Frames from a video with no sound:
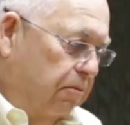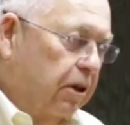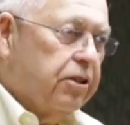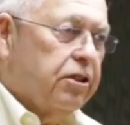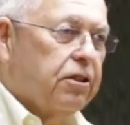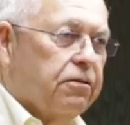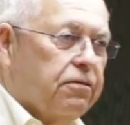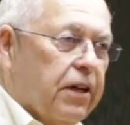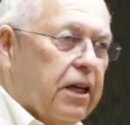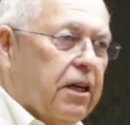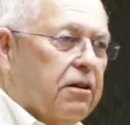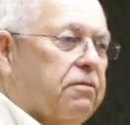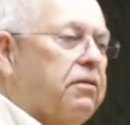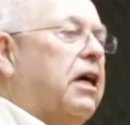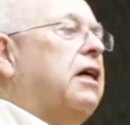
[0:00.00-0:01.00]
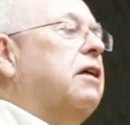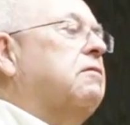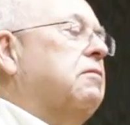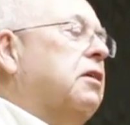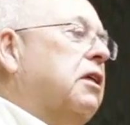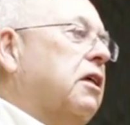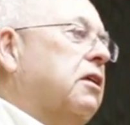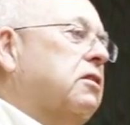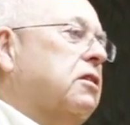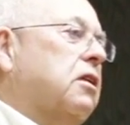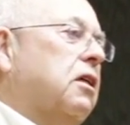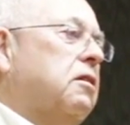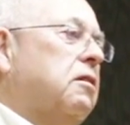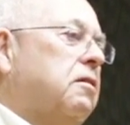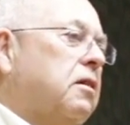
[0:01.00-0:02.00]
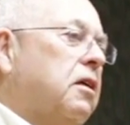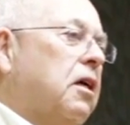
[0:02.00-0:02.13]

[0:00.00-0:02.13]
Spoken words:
what do you think of that? And I said,